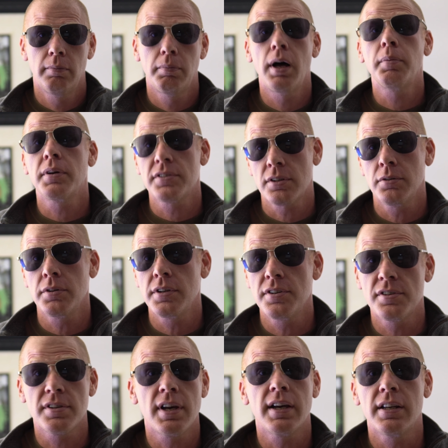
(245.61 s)
Public school,
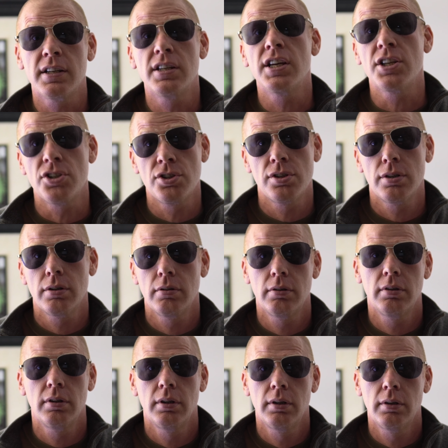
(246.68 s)
you say niche.
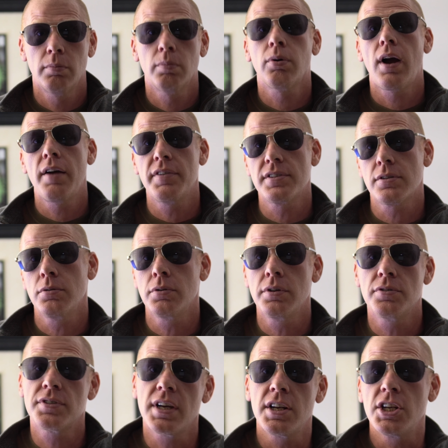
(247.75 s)
Private school,
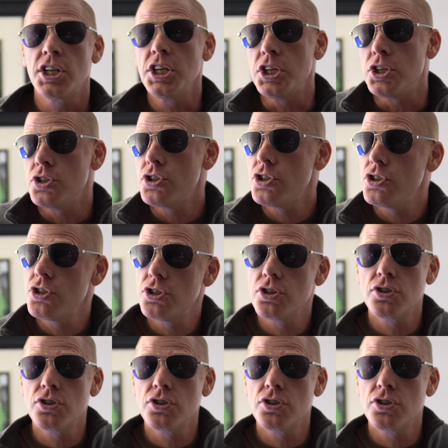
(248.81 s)
you say niche.